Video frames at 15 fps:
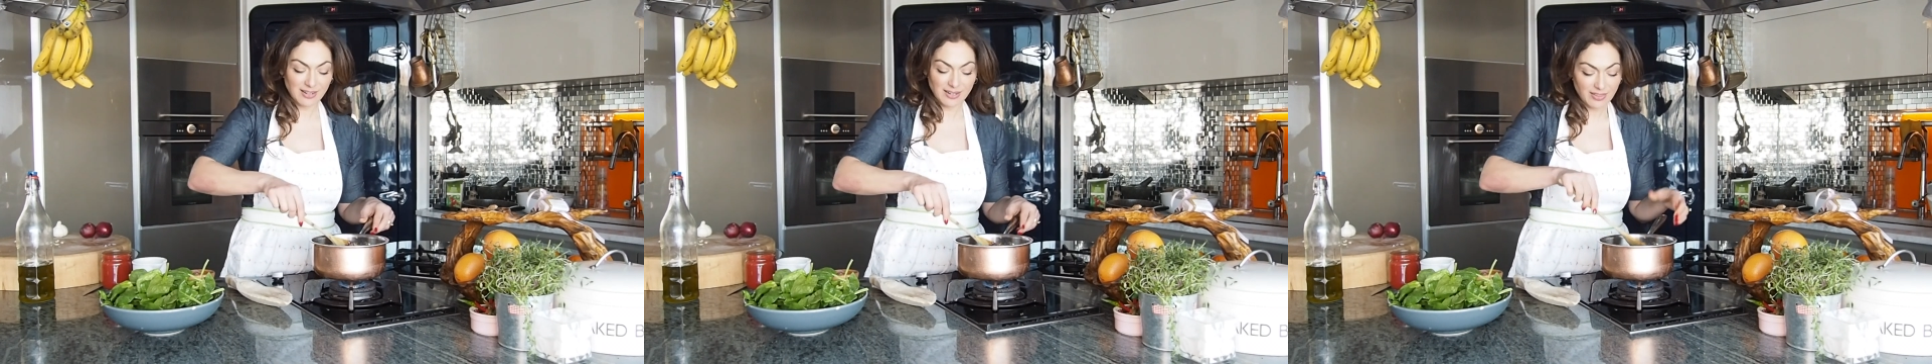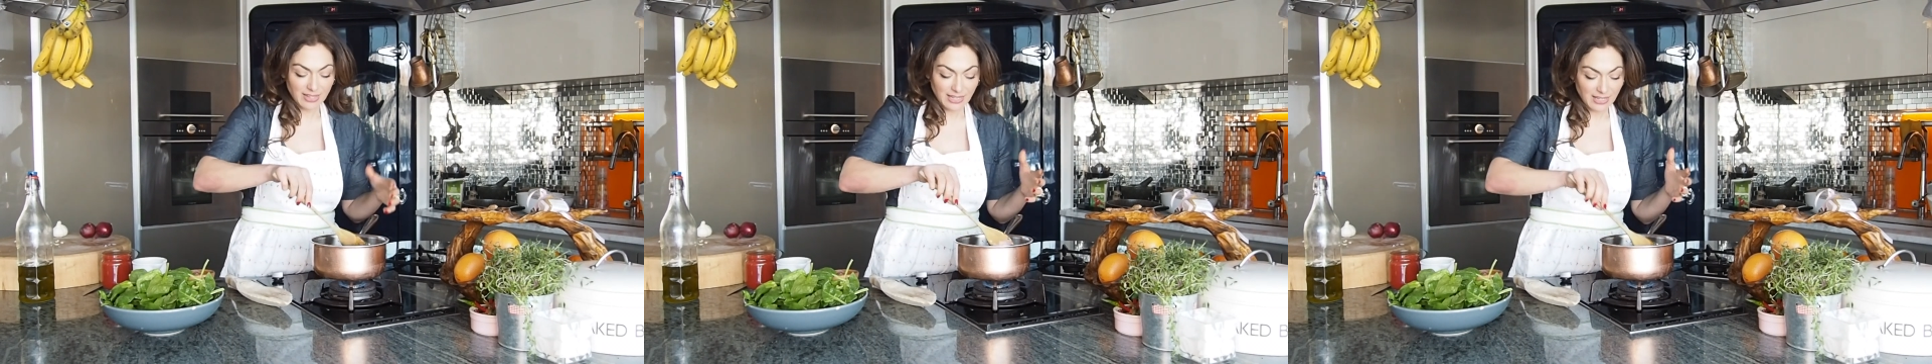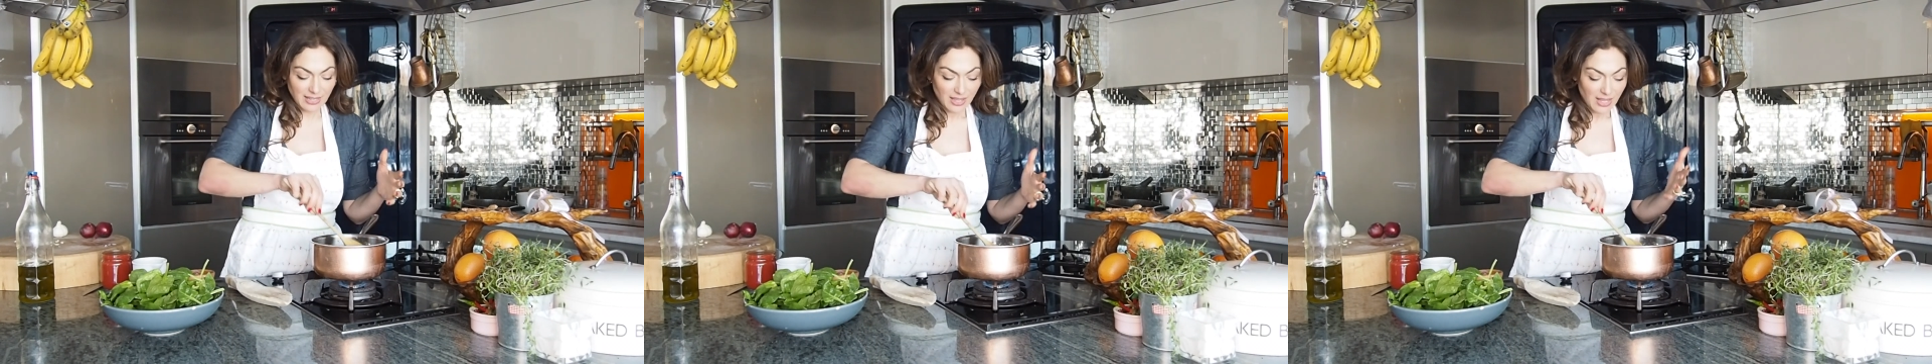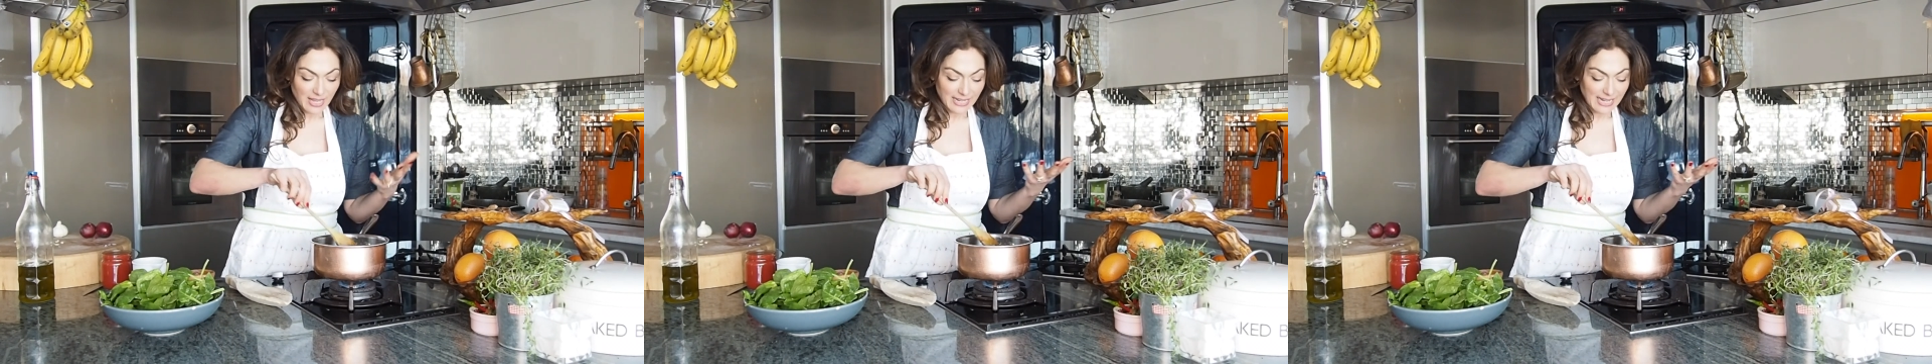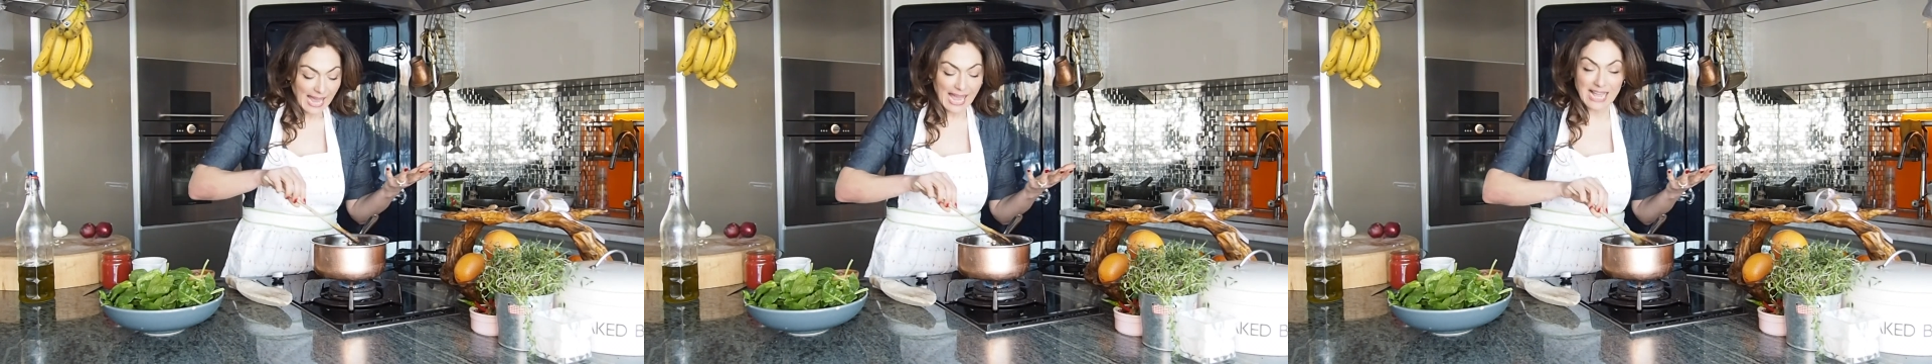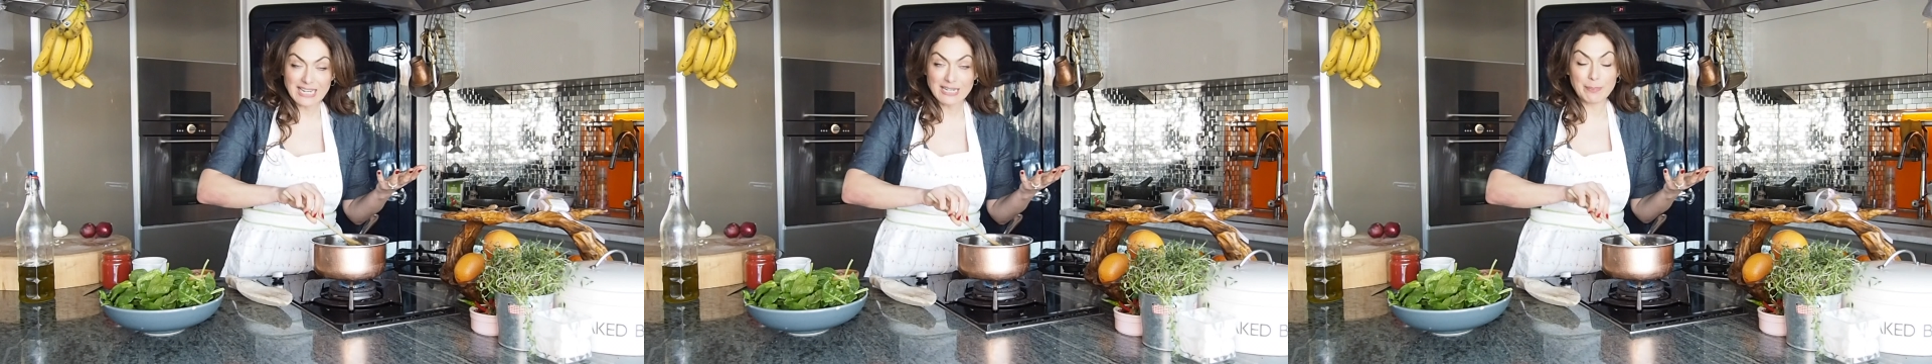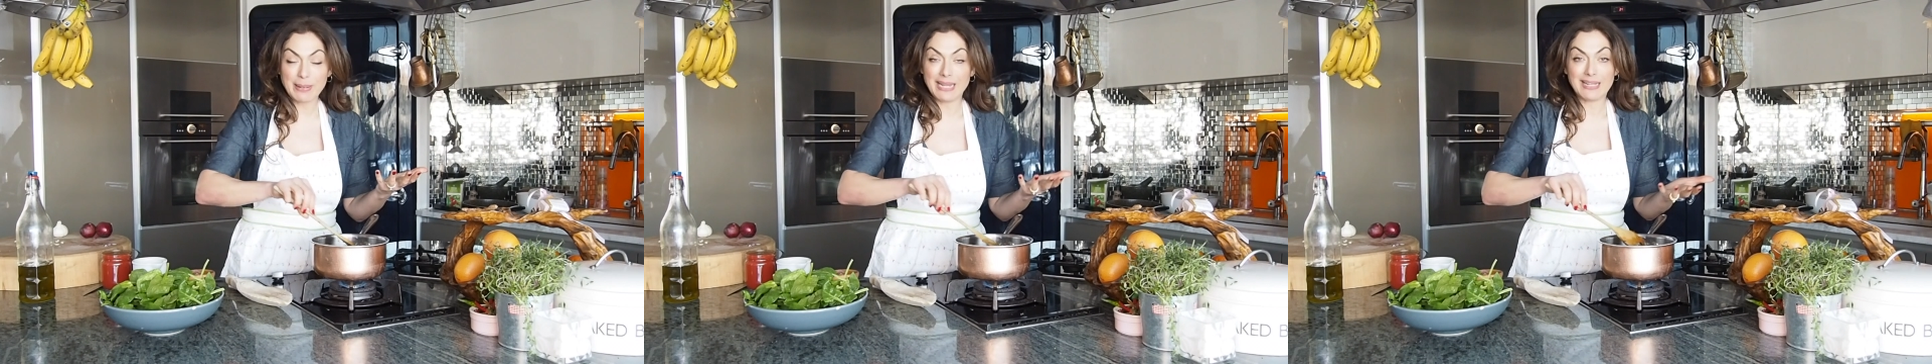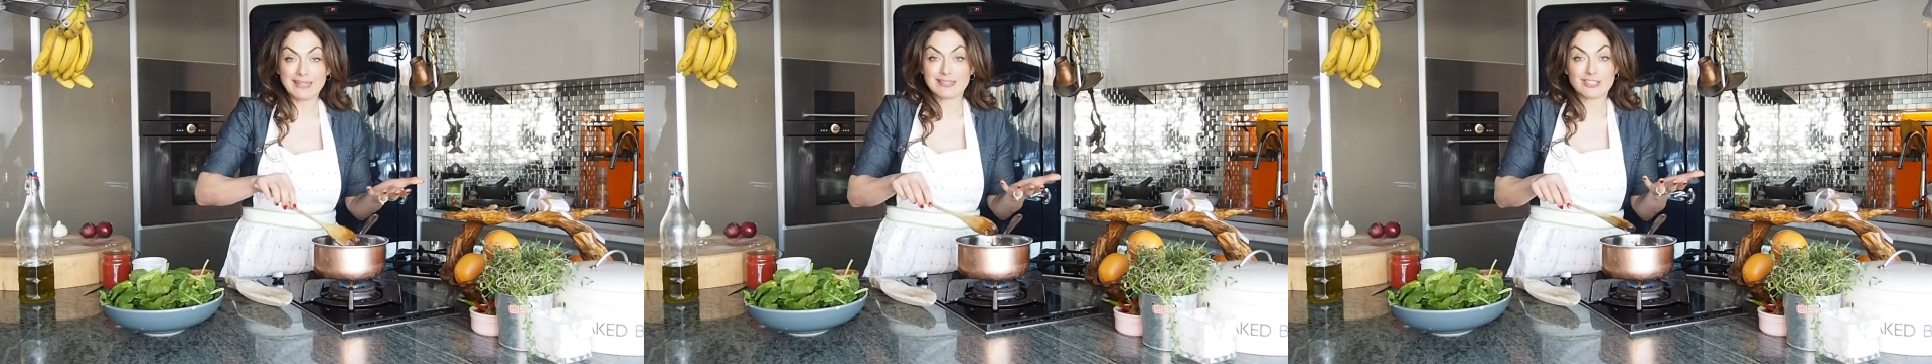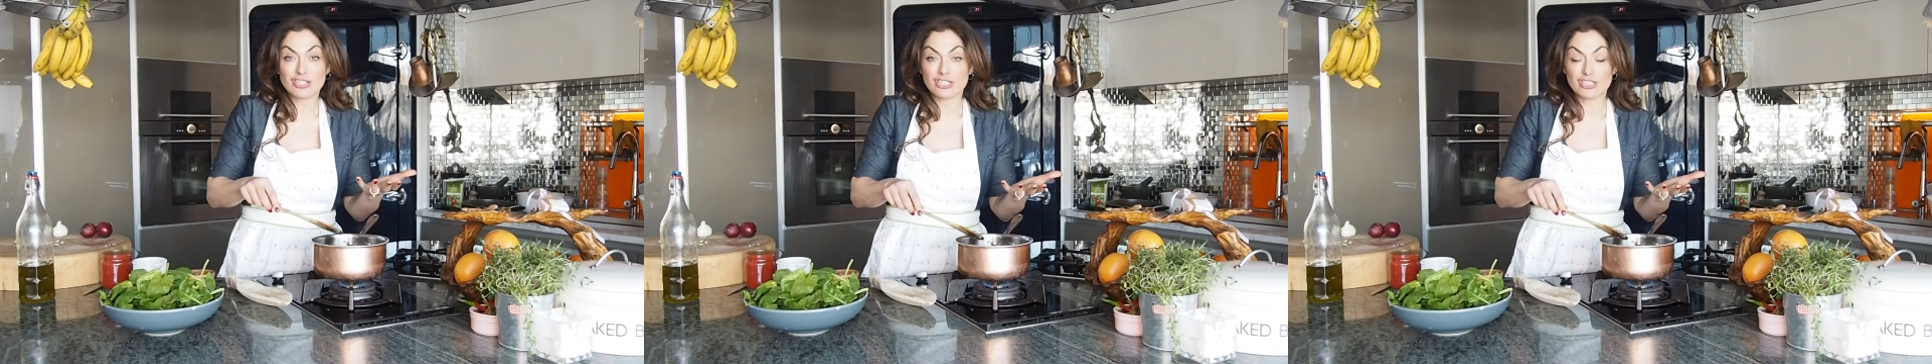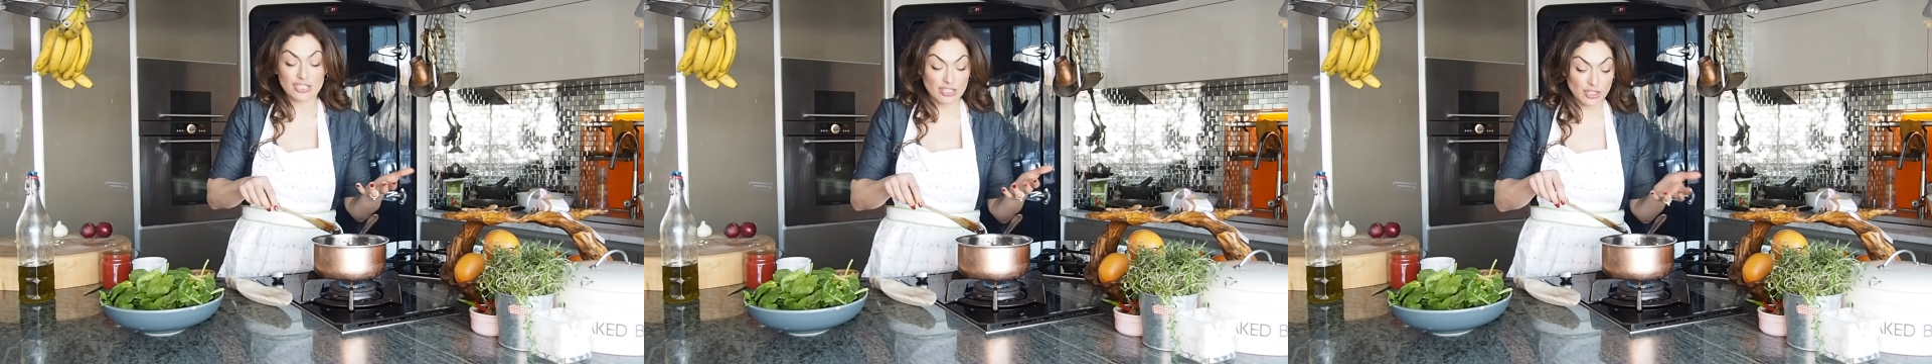the canned beans are
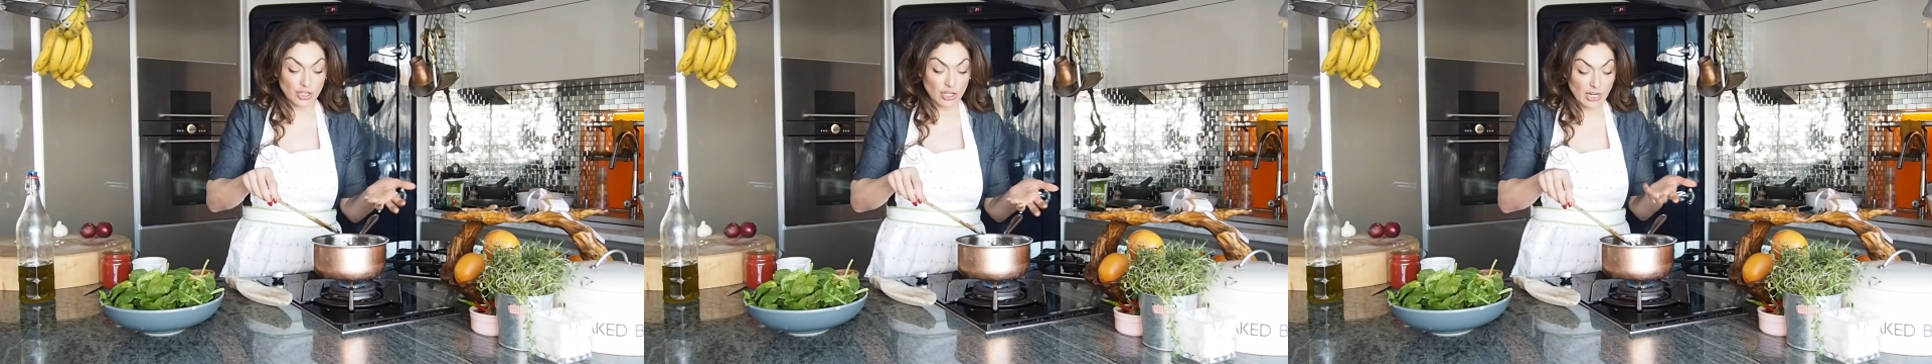just as good.